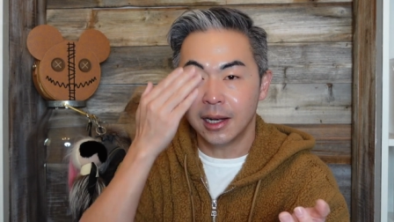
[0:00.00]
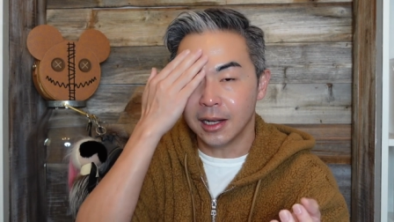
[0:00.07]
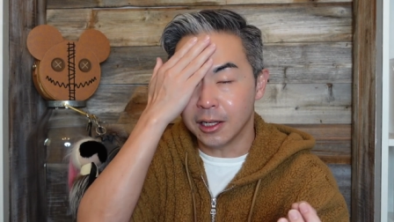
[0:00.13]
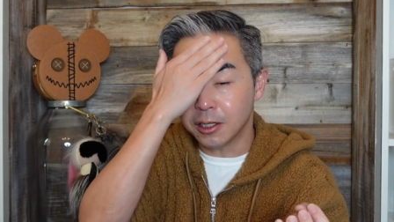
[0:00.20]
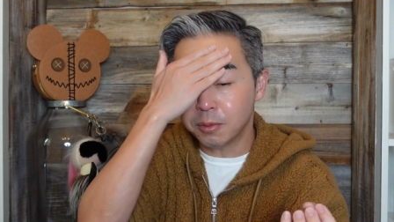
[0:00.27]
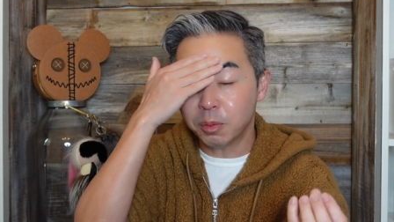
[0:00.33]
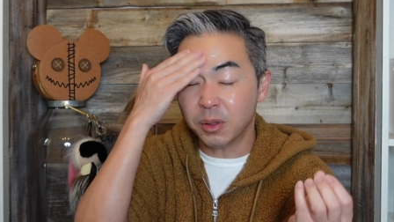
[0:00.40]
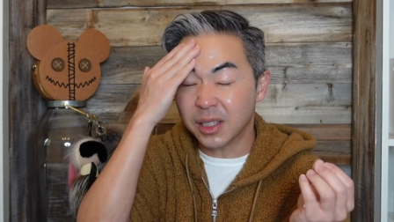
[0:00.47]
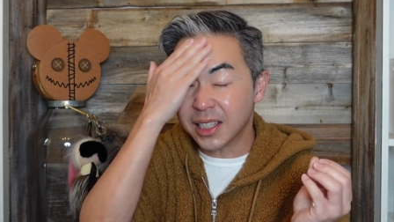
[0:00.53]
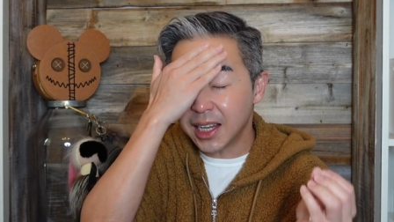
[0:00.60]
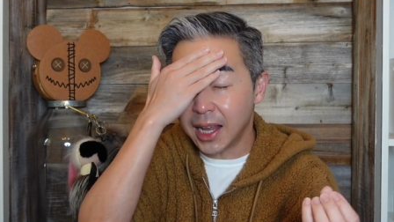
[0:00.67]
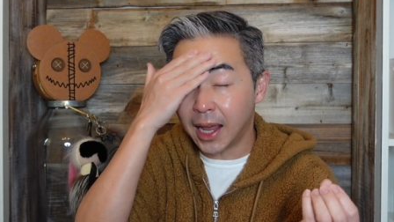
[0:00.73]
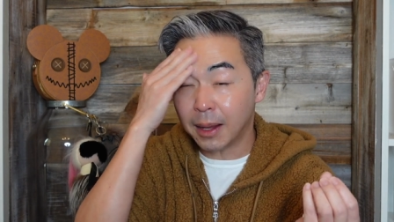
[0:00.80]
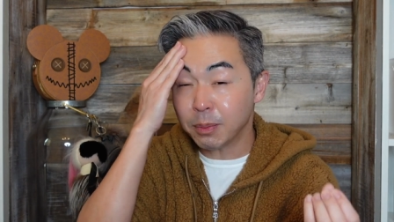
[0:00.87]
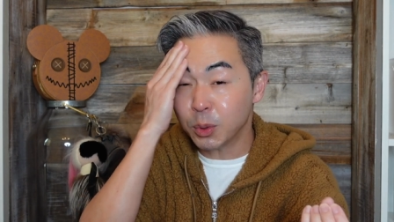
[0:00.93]
they just put
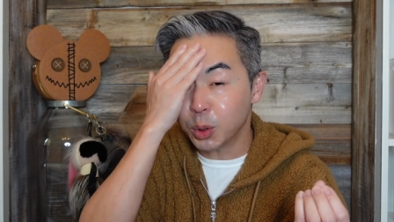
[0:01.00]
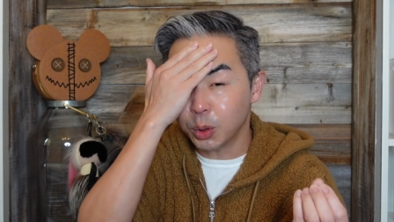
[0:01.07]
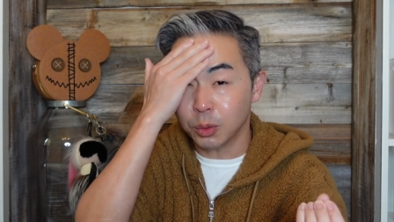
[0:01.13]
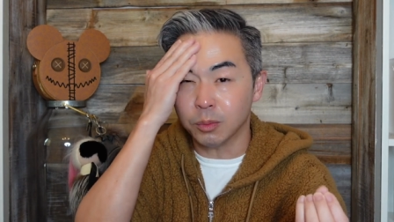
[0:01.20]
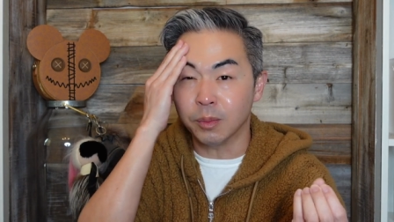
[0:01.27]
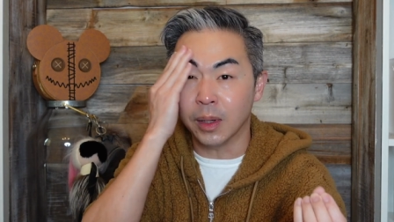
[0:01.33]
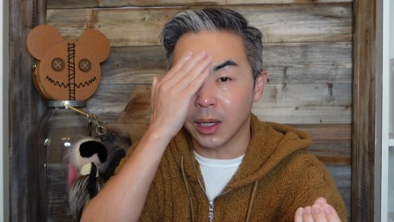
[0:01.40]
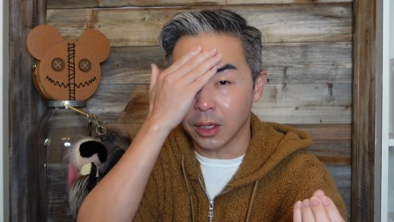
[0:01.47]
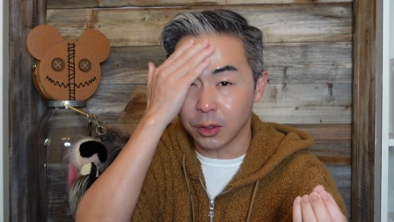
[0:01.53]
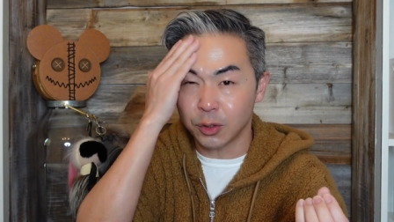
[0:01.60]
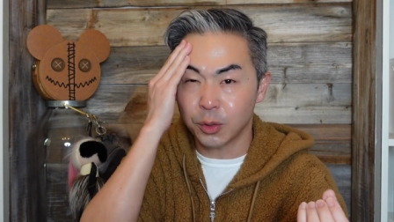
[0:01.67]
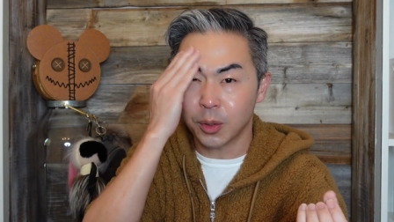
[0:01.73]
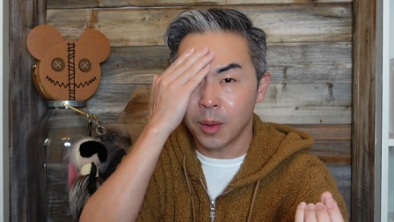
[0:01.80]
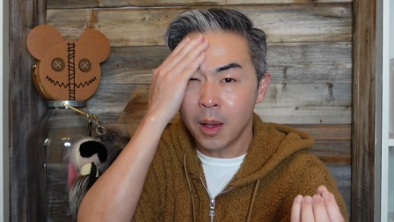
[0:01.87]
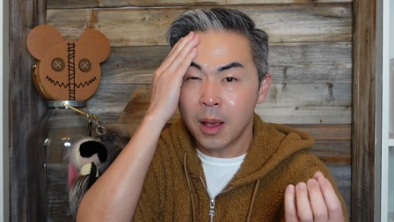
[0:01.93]
tap too
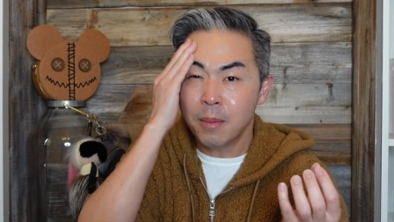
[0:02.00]
much.